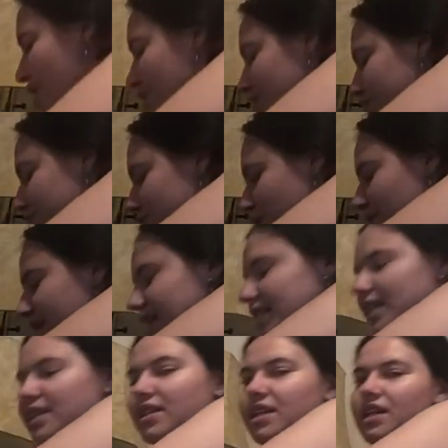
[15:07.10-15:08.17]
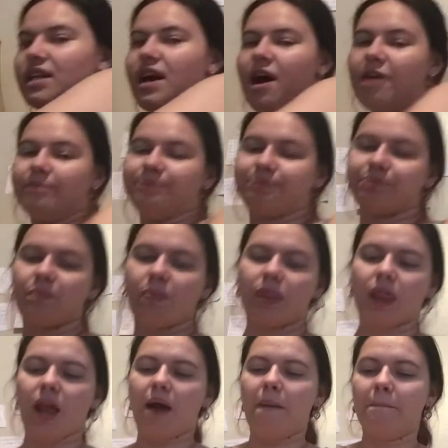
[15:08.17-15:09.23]
So they did the
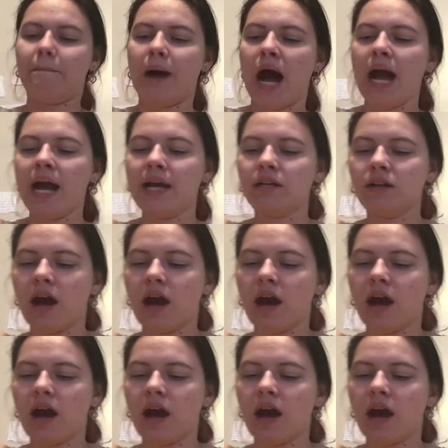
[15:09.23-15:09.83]
my